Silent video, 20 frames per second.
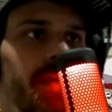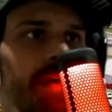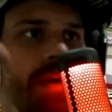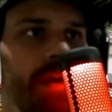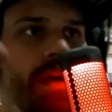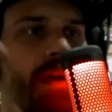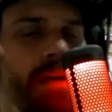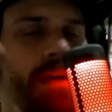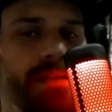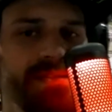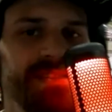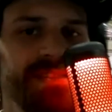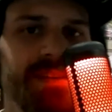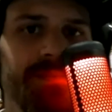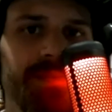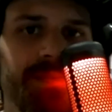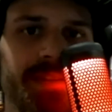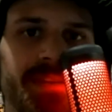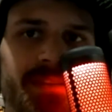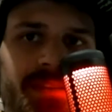
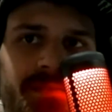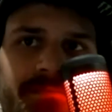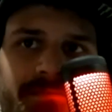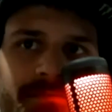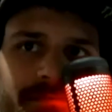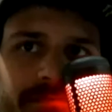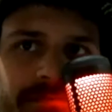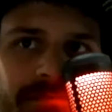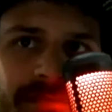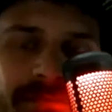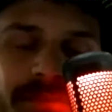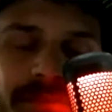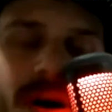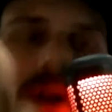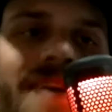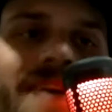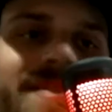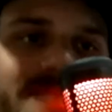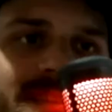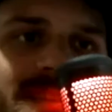Something
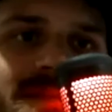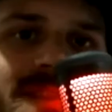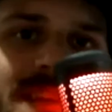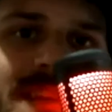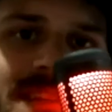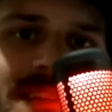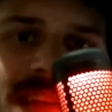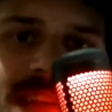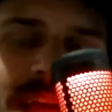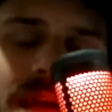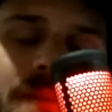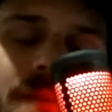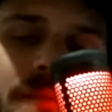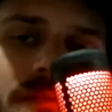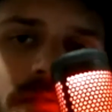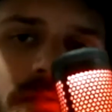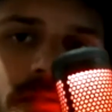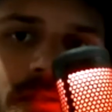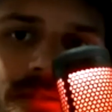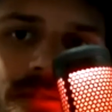positive needs to happen for
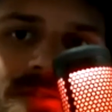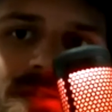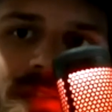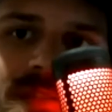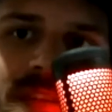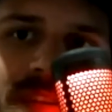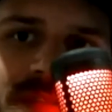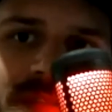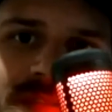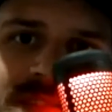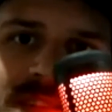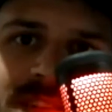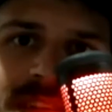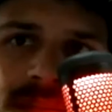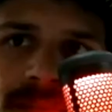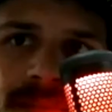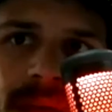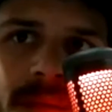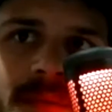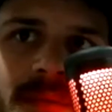RGVFC.
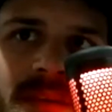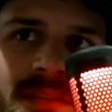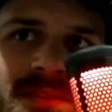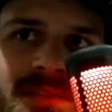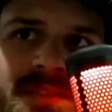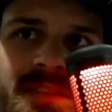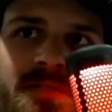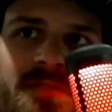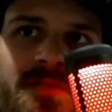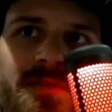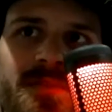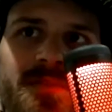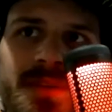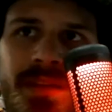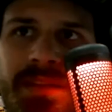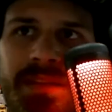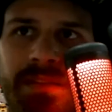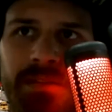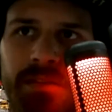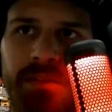Maybe it's going to be
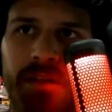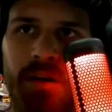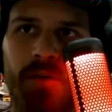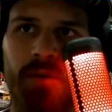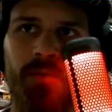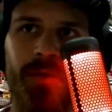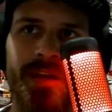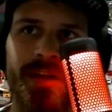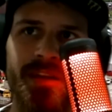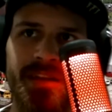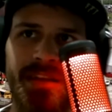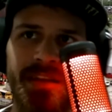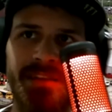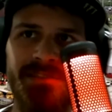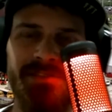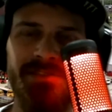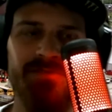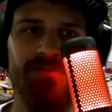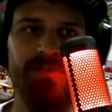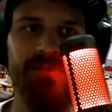a win against North
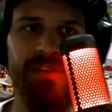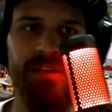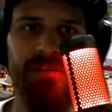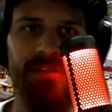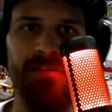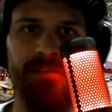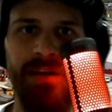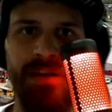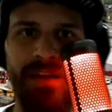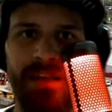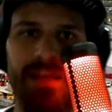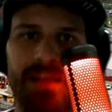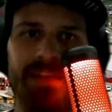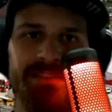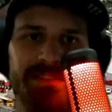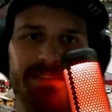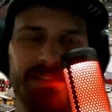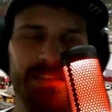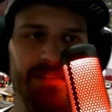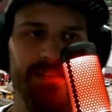Carolina SC,
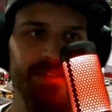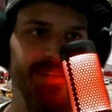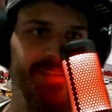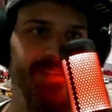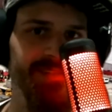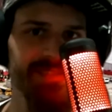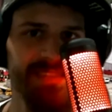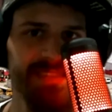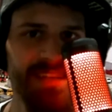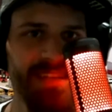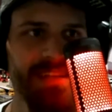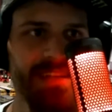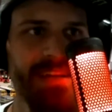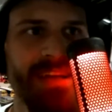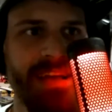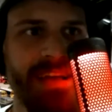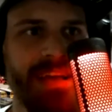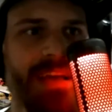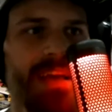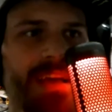like you said.
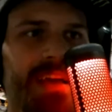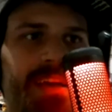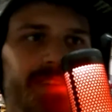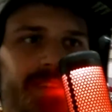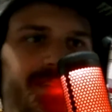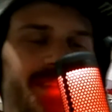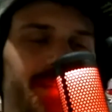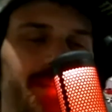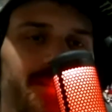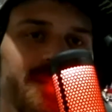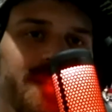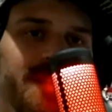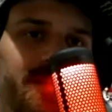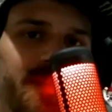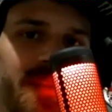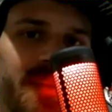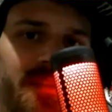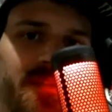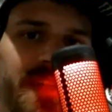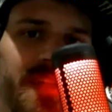Something of
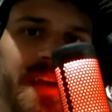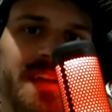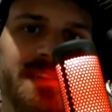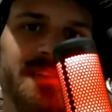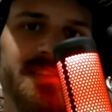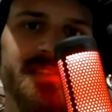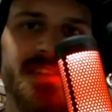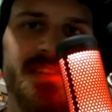that sense.